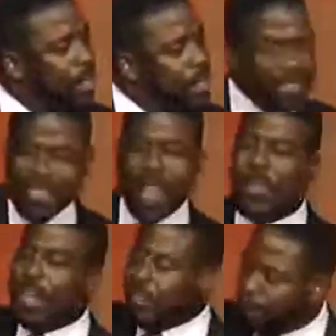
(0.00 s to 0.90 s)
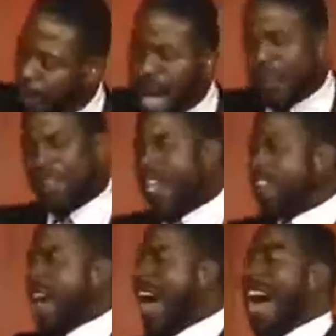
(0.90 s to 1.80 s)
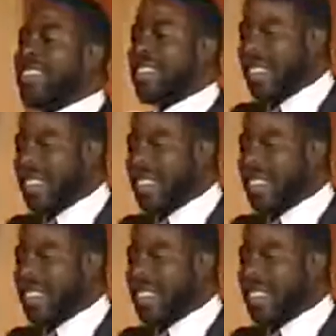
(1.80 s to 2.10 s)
There's nothing as powerful. It's hard to